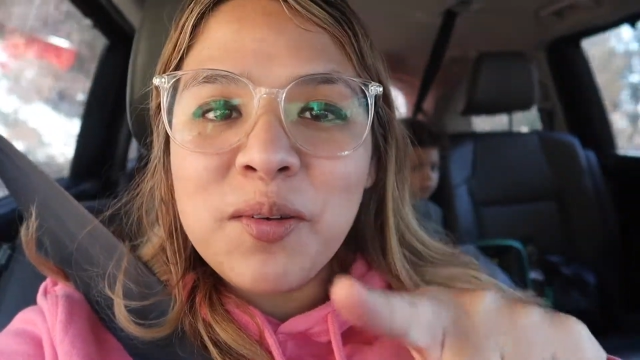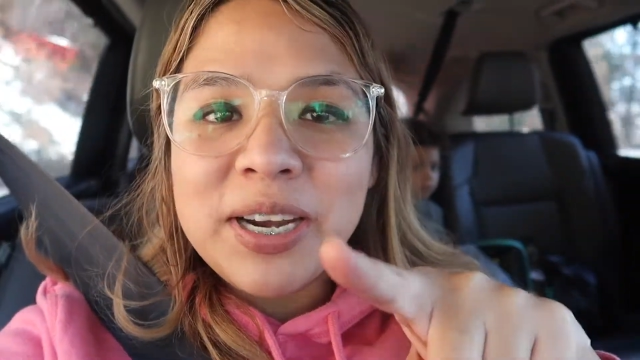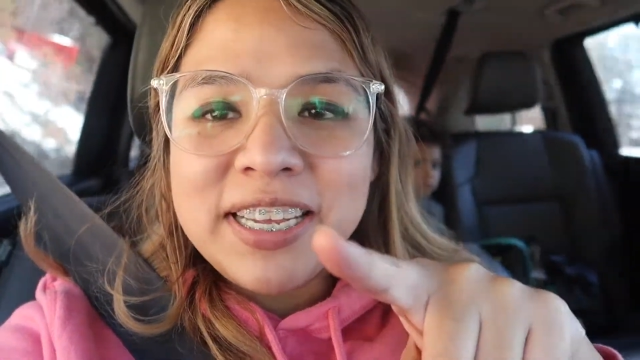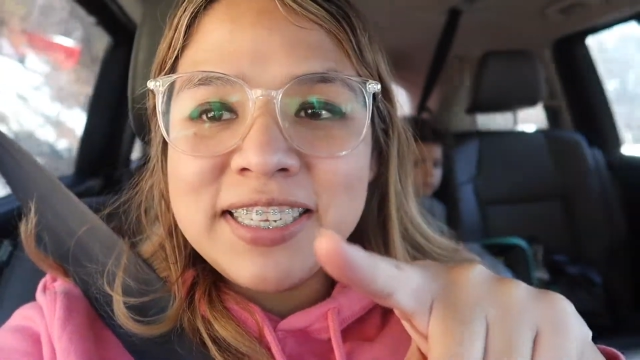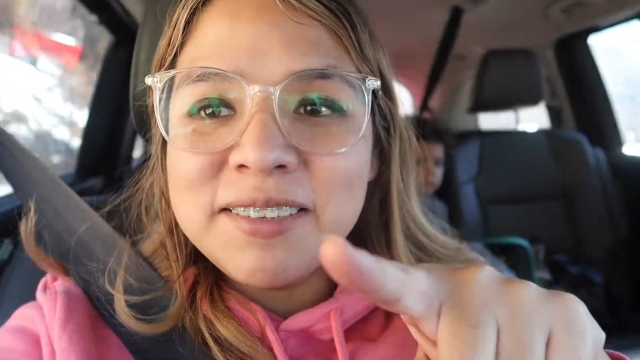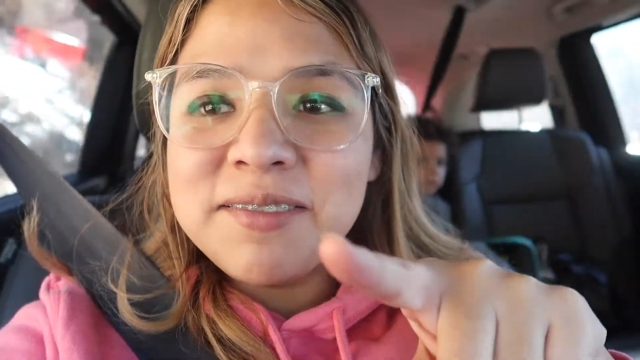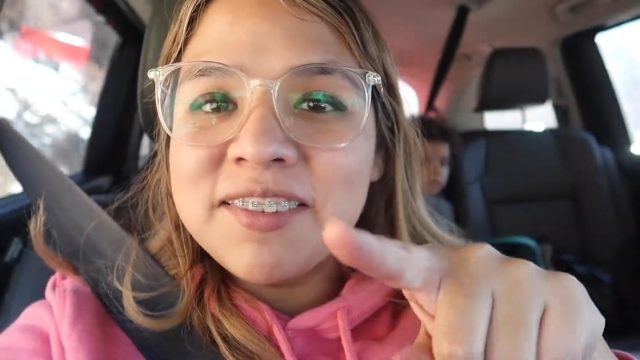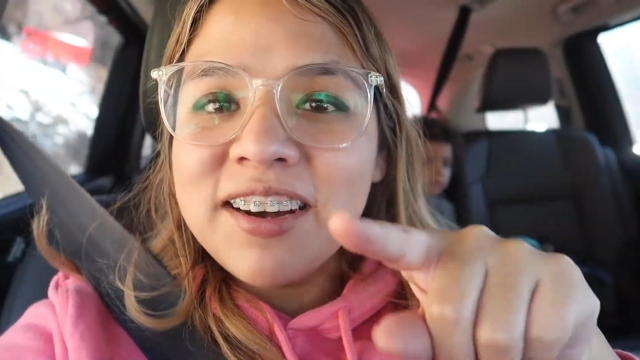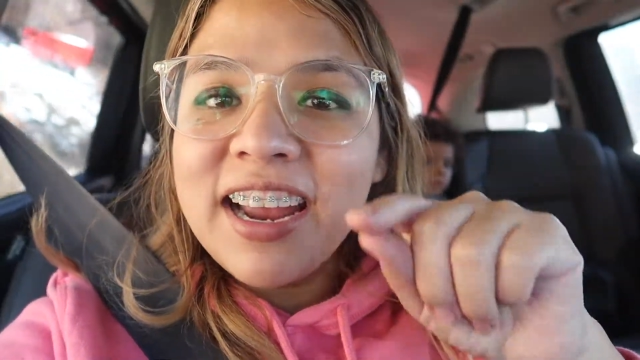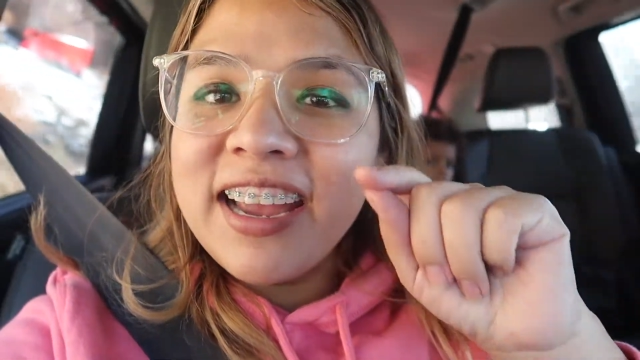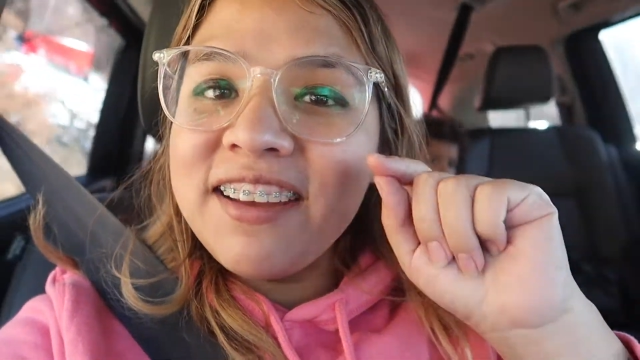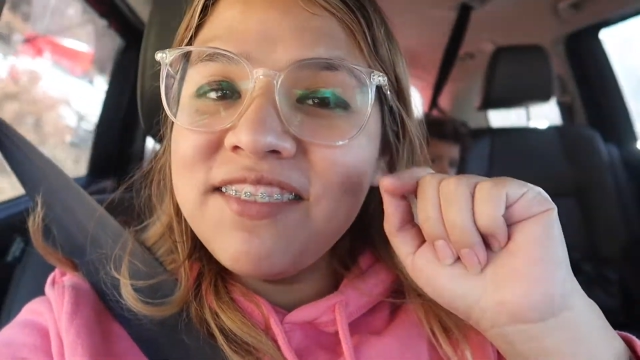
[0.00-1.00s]
already
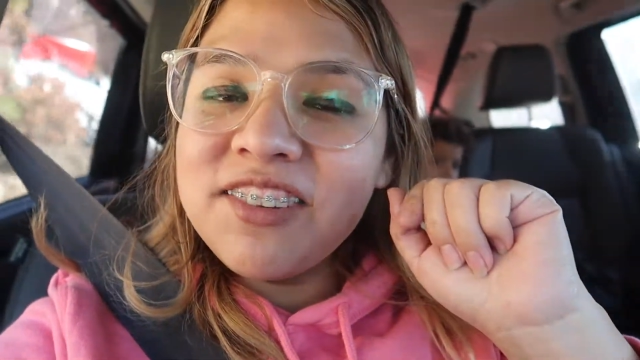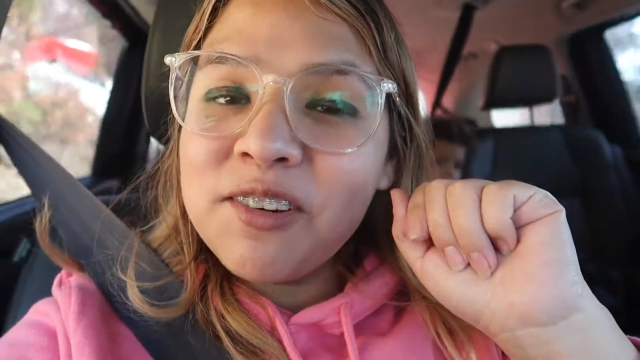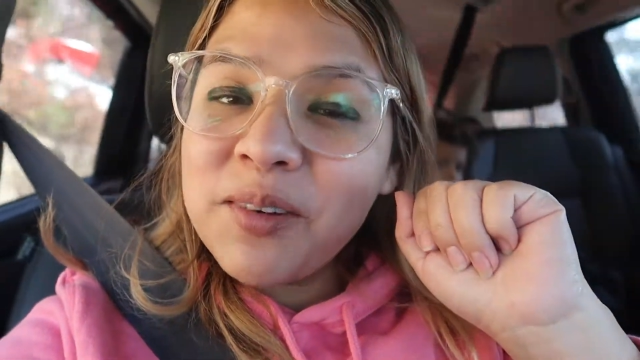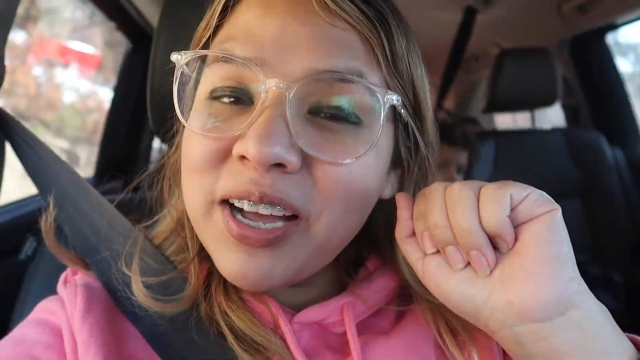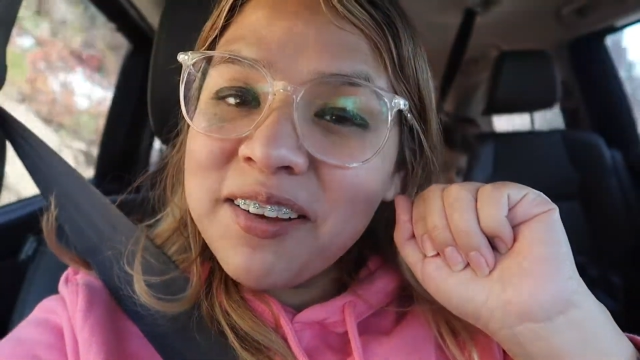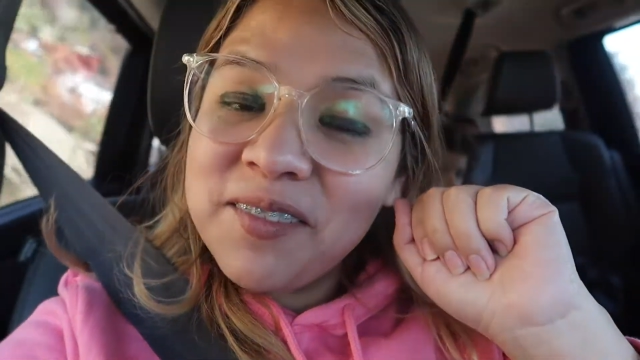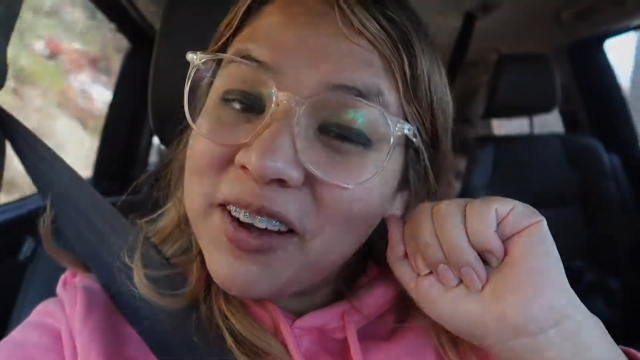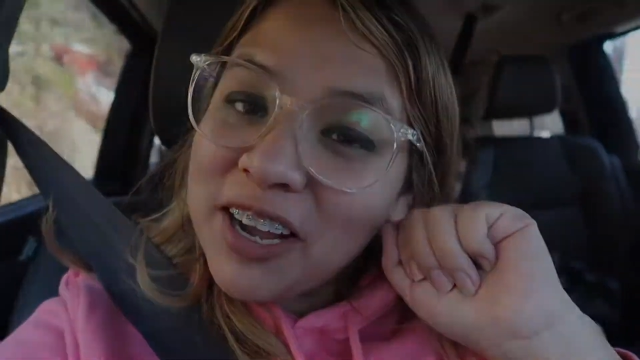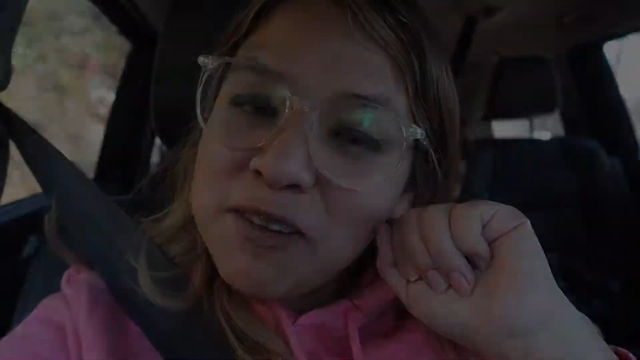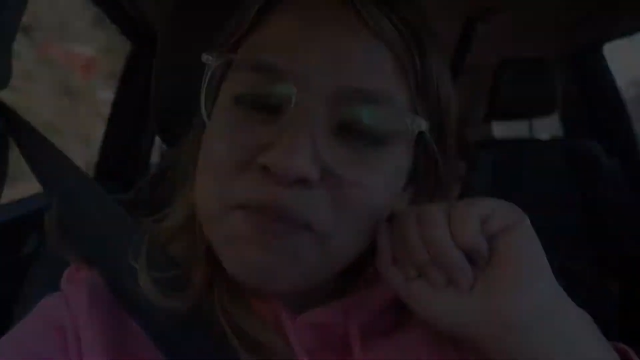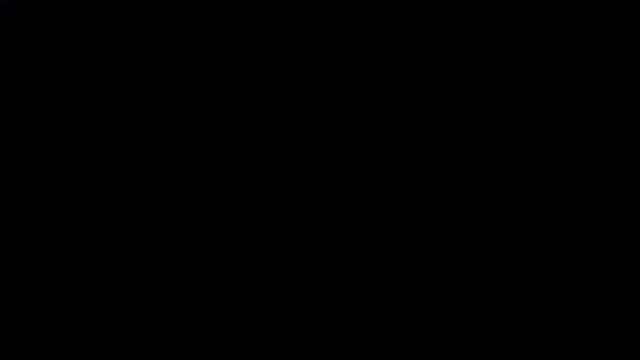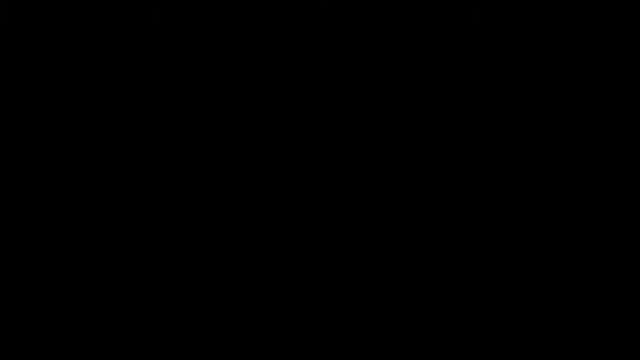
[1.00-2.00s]
subscribed, well,
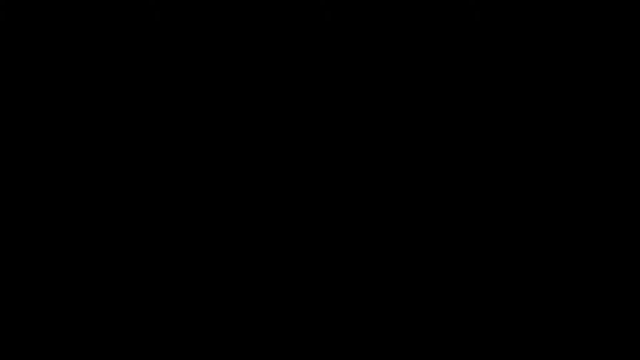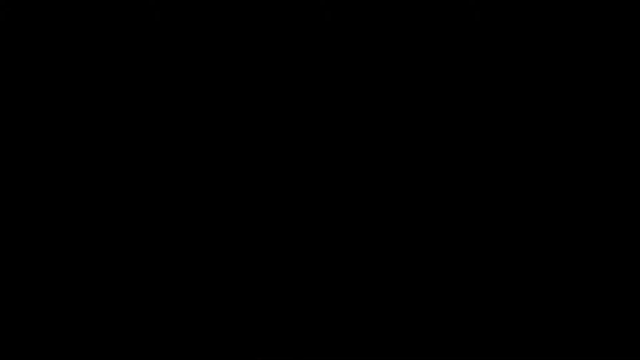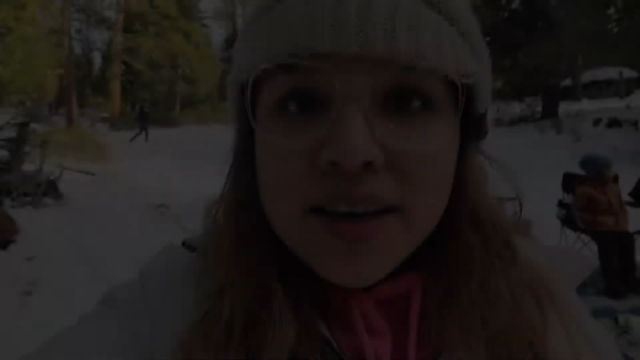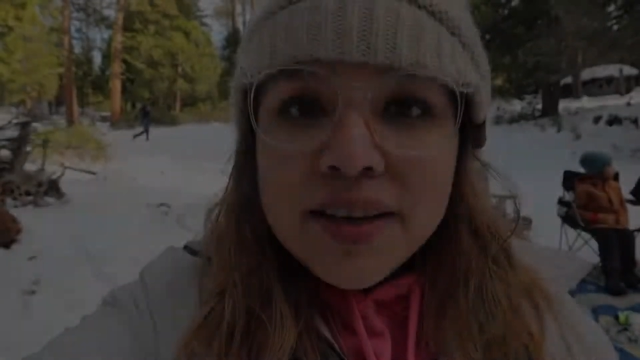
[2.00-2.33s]
welcome back.